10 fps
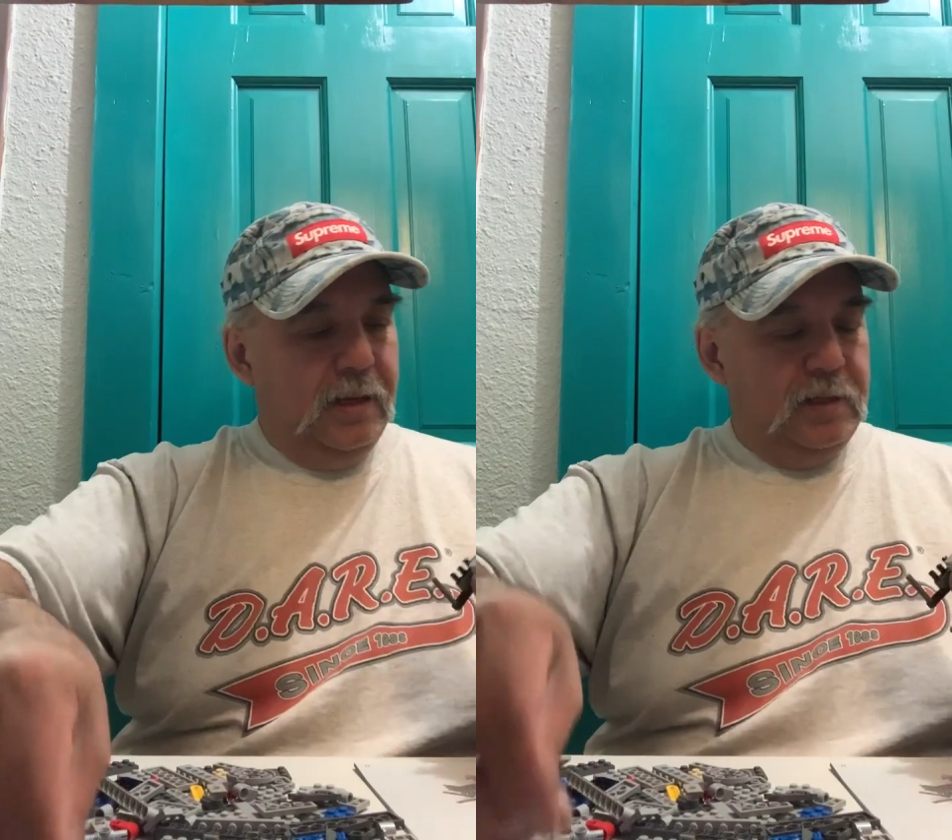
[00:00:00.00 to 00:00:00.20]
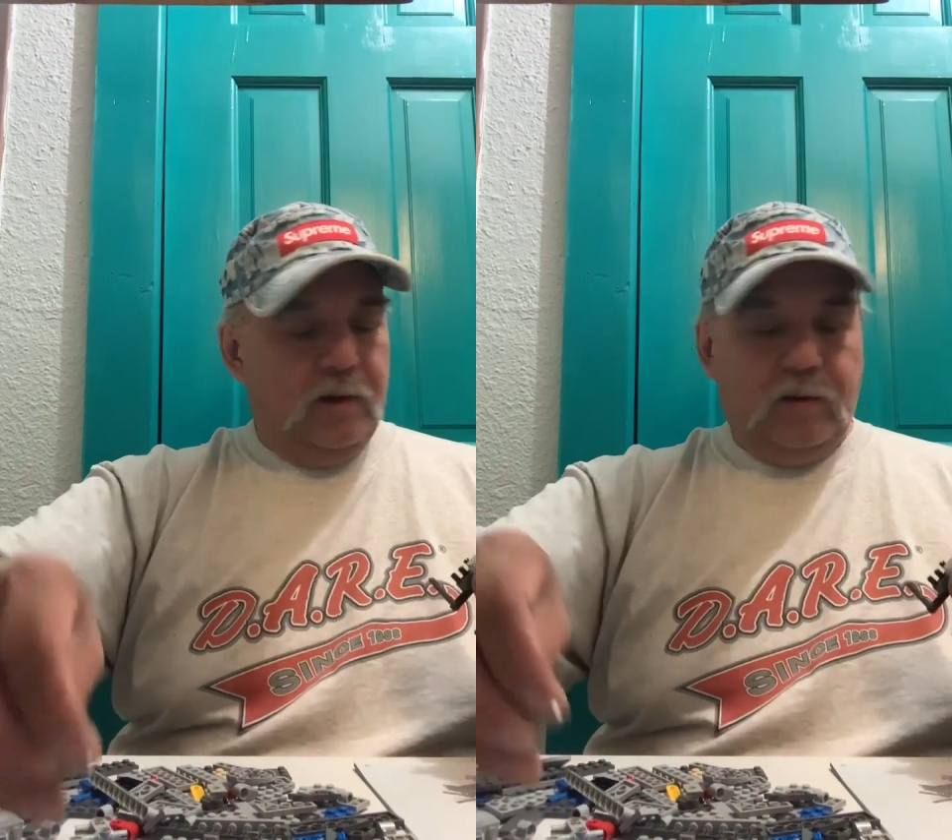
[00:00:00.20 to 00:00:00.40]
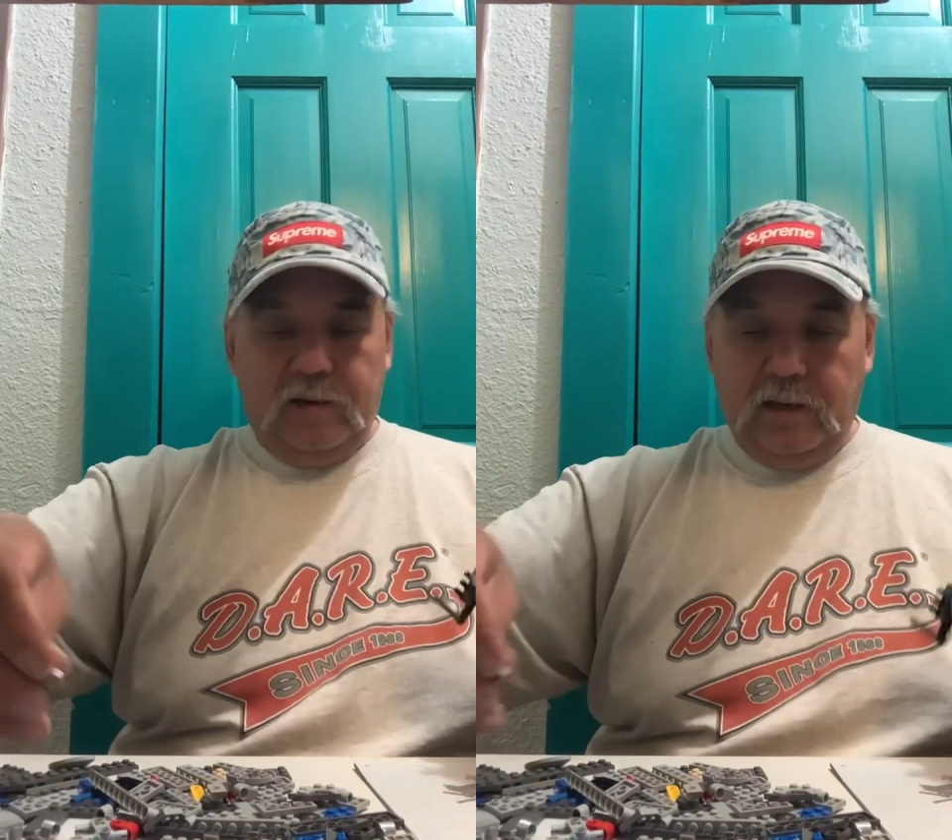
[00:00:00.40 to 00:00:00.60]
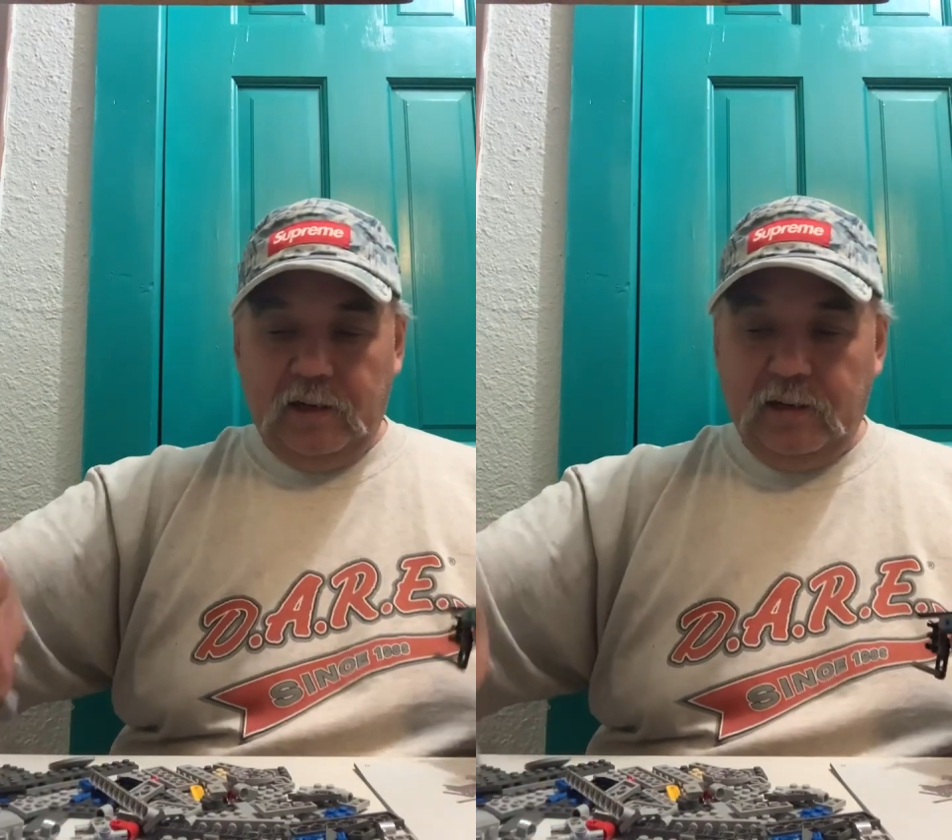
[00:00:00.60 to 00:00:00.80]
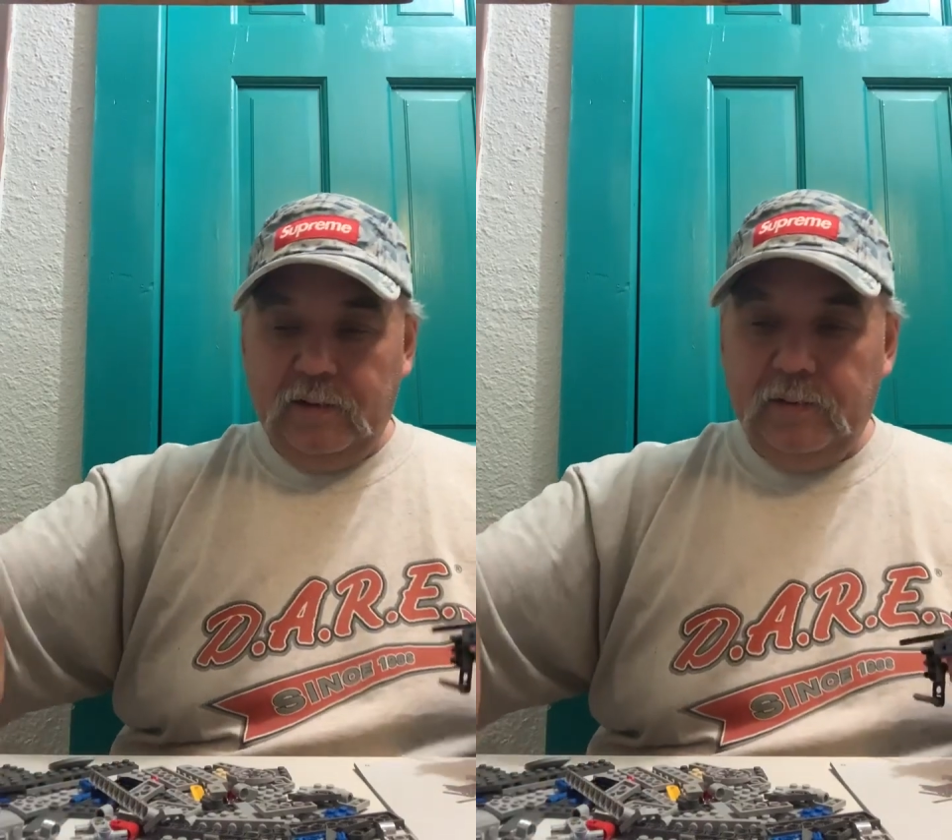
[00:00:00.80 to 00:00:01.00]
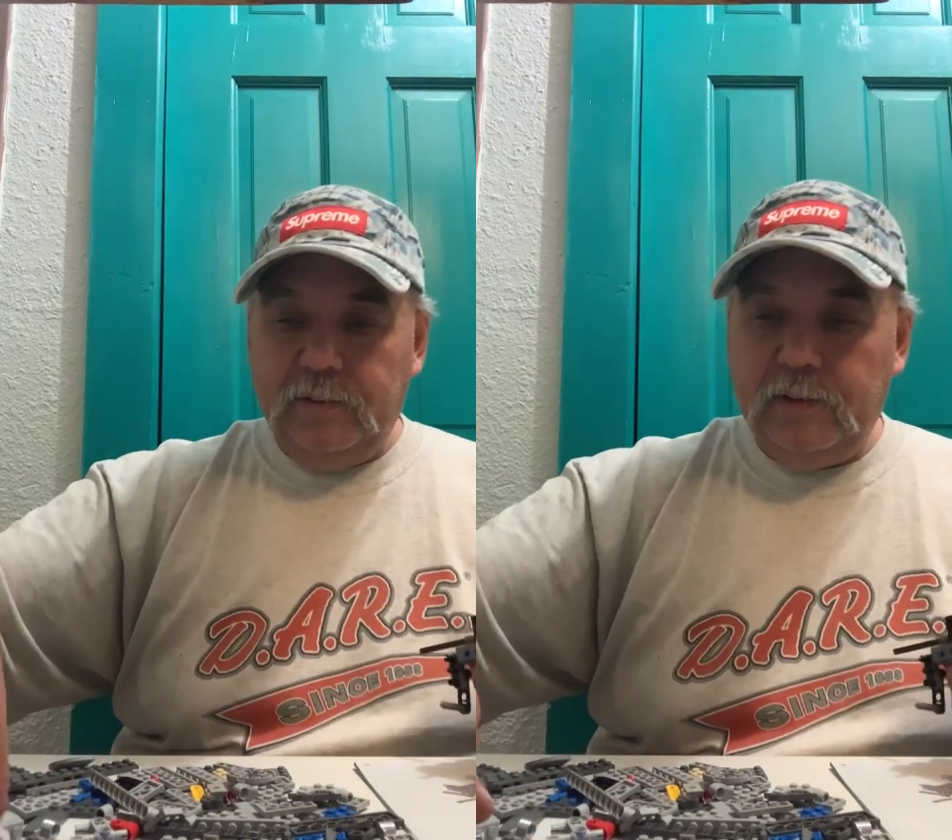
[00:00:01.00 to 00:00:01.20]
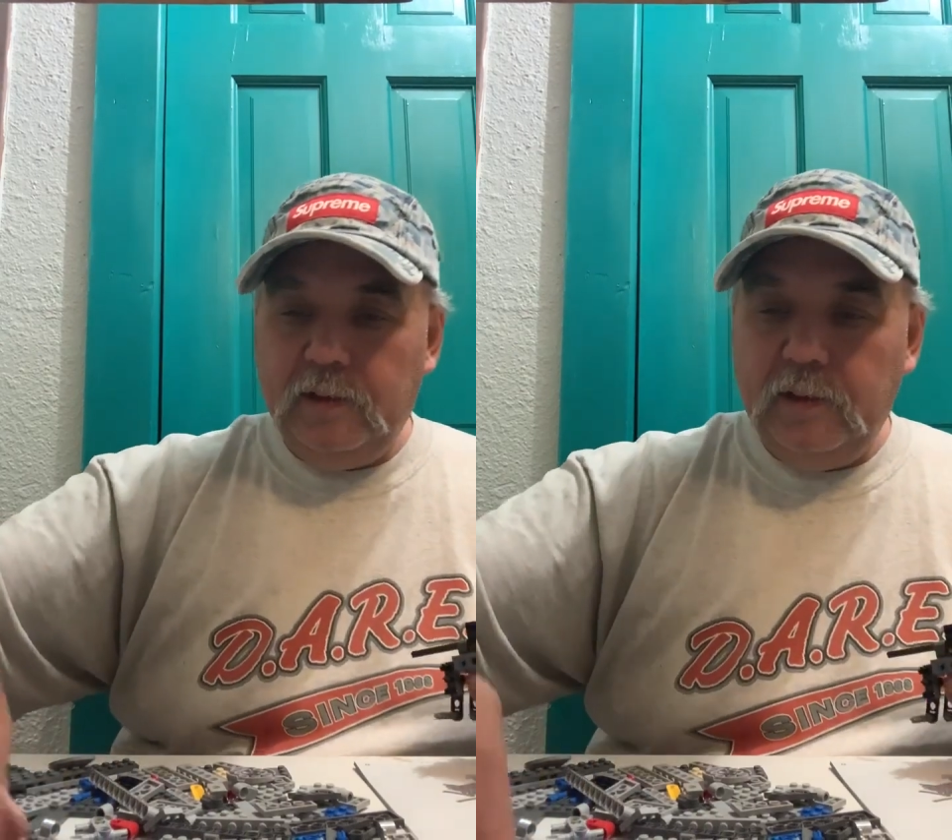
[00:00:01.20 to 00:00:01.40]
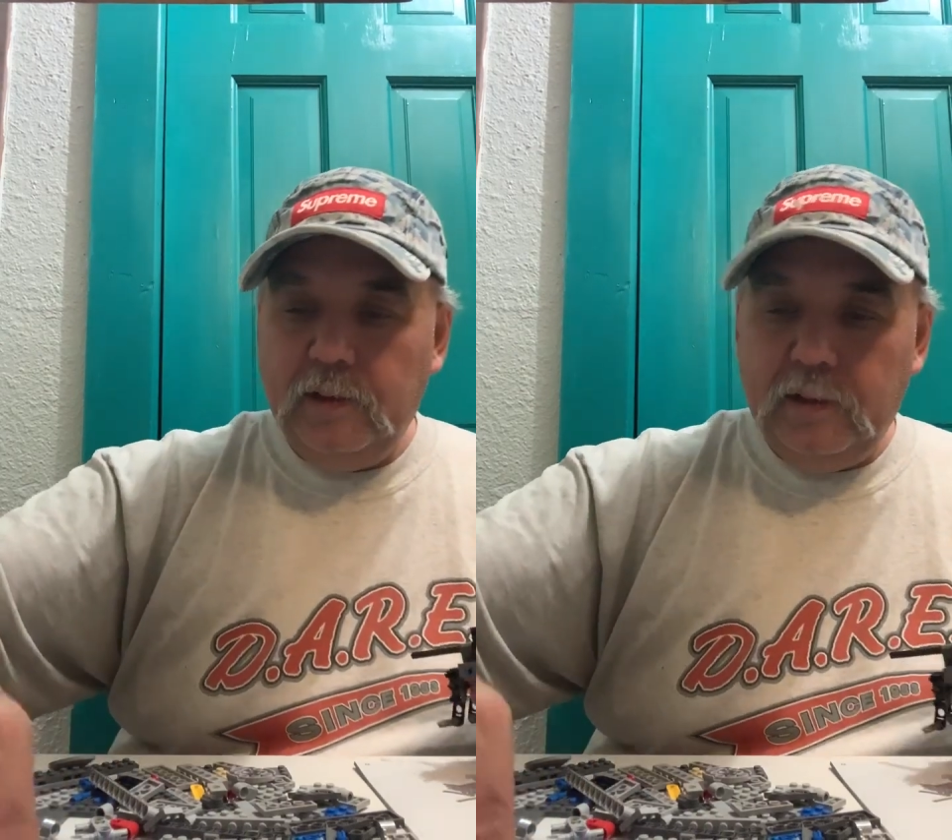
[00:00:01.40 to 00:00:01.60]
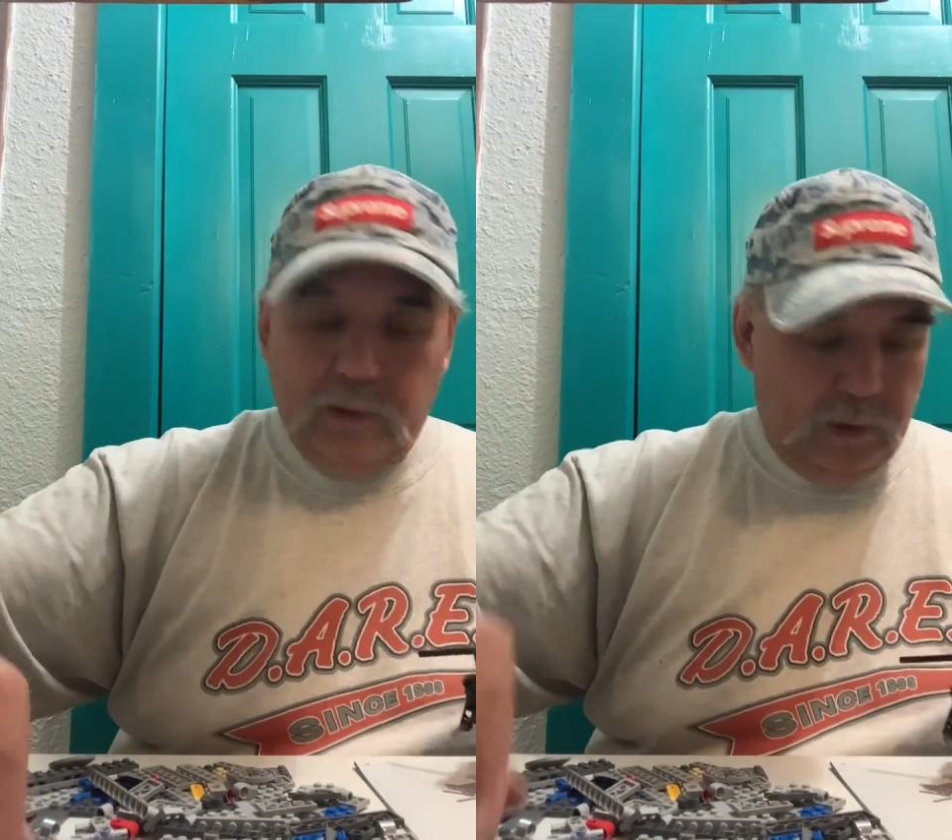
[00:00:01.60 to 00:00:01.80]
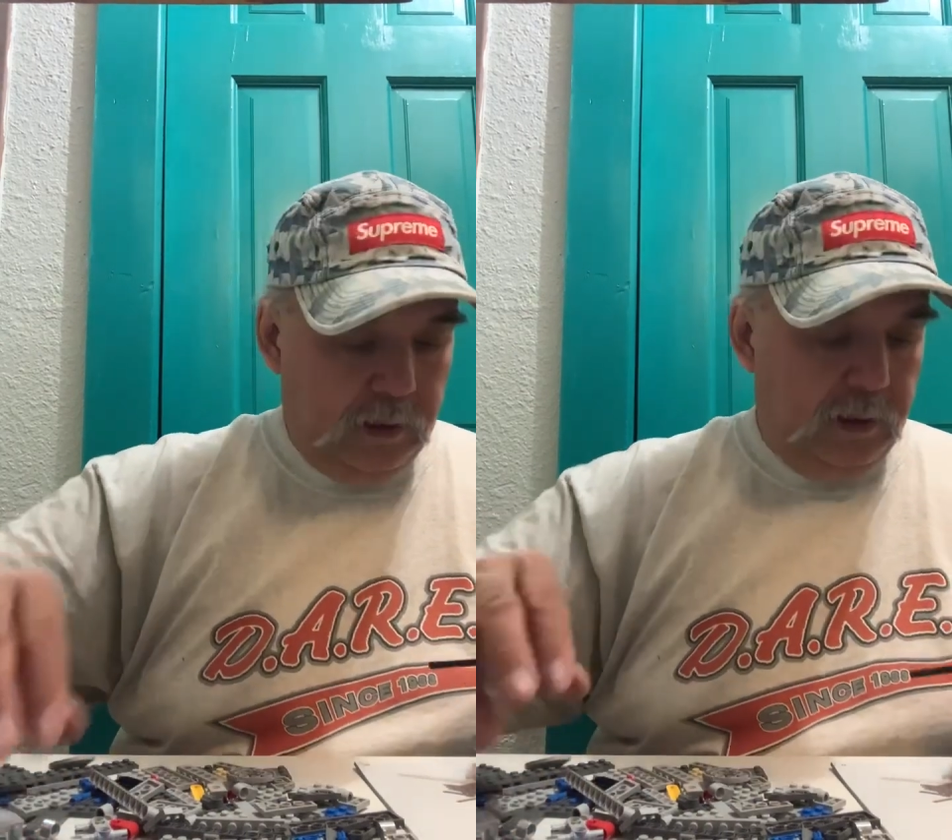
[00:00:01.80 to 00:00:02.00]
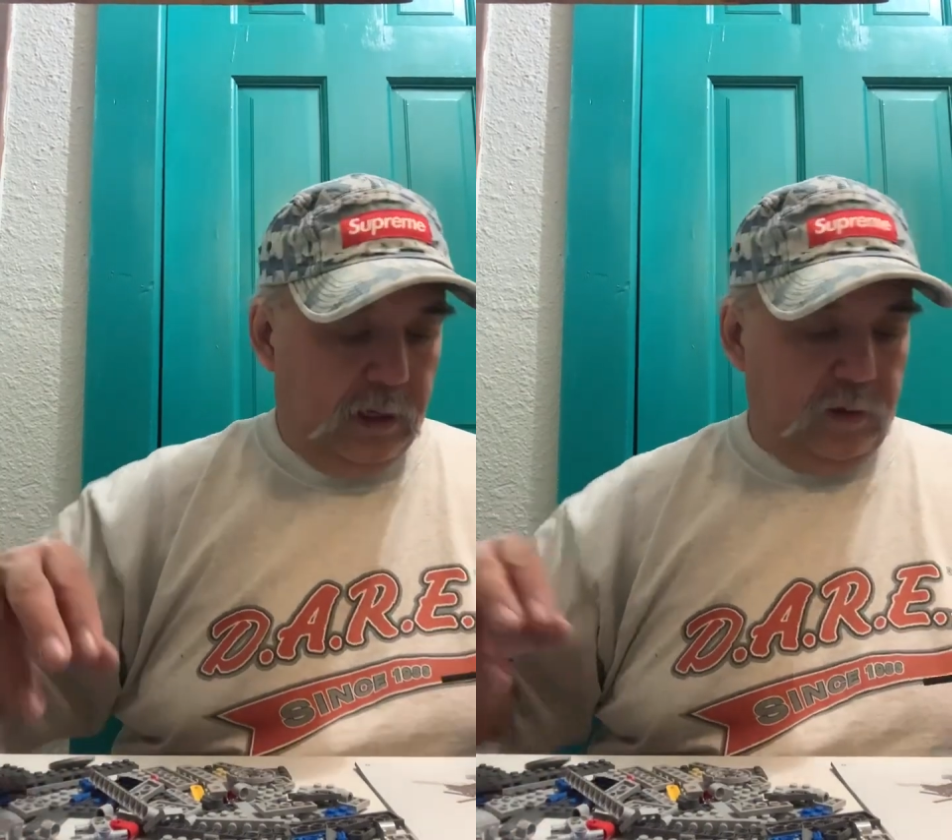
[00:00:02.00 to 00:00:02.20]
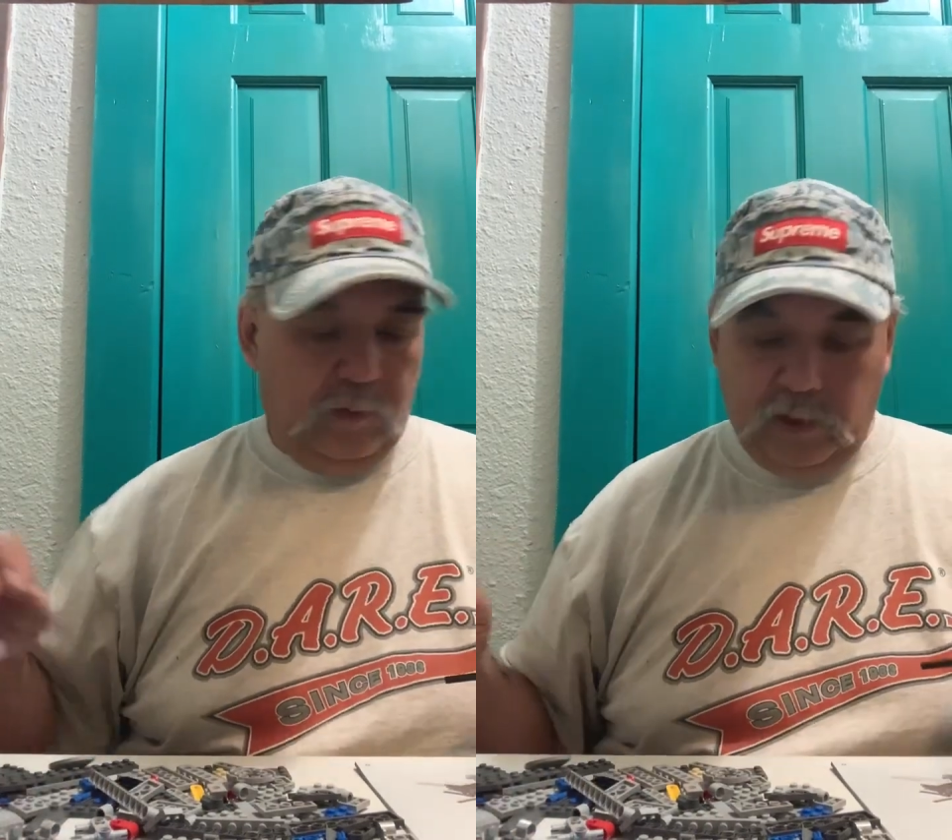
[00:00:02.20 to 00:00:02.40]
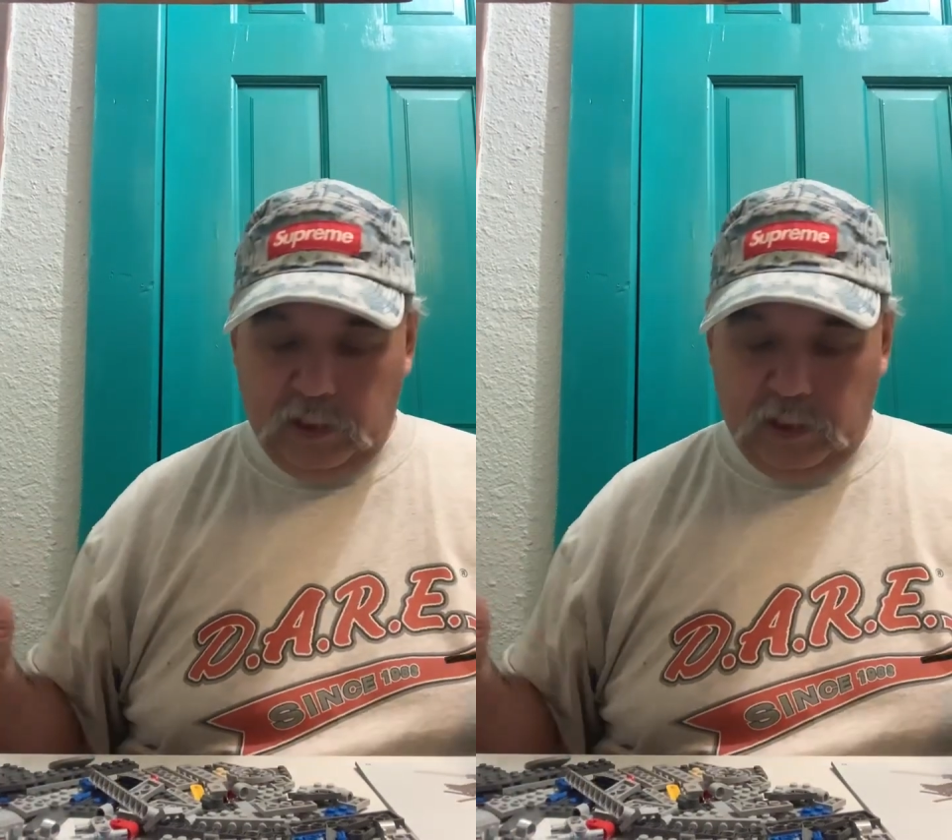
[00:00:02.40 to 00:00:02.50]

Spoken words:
It's all good. Doesn't